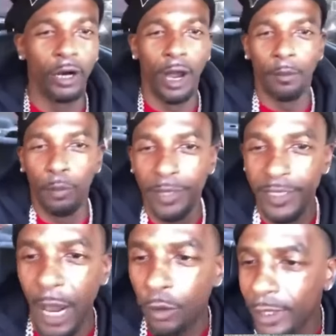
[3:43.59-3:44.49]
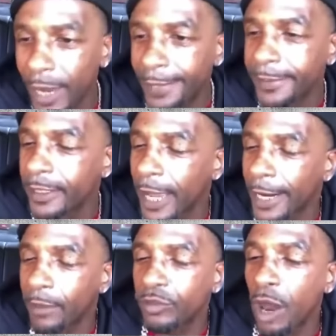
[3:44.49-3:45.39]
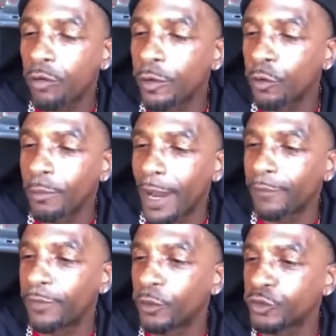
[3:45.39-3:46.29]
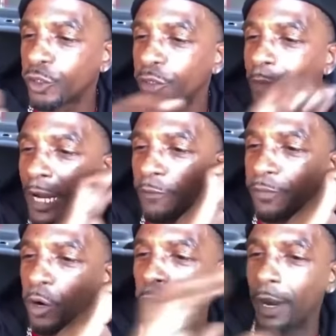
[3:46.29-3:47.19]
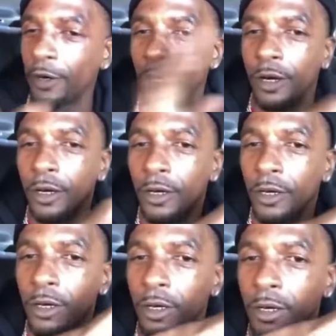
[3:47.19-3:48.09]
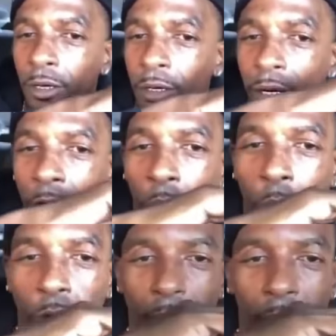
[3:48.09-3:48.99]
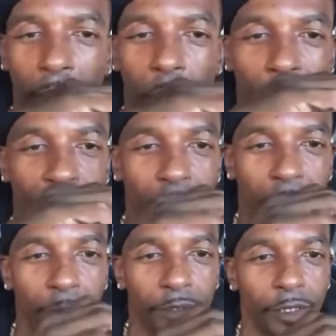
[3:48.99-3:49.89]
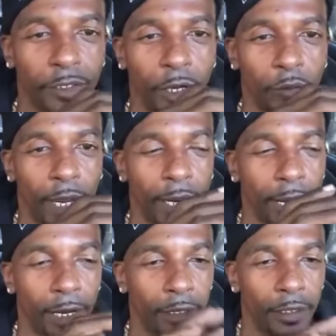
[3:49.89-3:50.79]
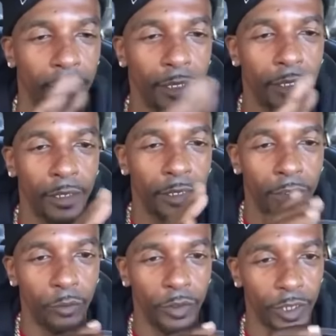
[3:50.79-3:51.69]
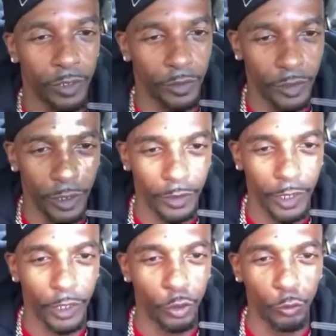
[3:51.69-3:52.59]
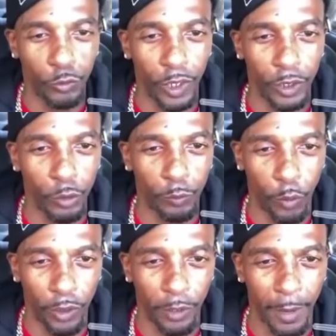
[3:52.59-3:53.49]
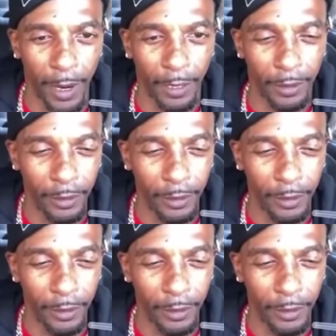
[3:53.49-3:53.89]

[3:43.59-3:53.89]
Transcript: Uh, I'm gonna be talking like this, like I'm talking on the microphone. Sir, the microphone right here. Oh, okay. I, oh, I'm sorry. Yeah, yeah. Okay, I got it. Yeah. Well, yeah, yeah. Can you can you point him out?